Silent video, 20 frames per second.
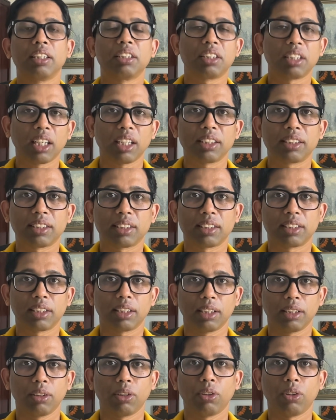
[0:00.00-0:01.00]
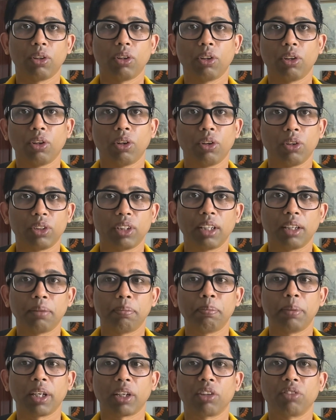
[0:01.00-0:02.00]
tasks on the
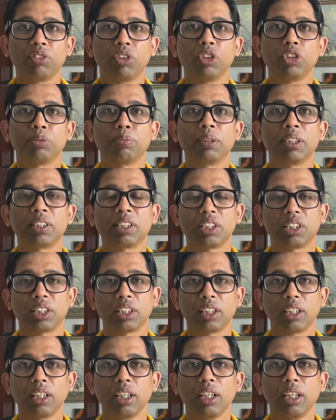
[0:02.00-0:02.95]
back of those messaging.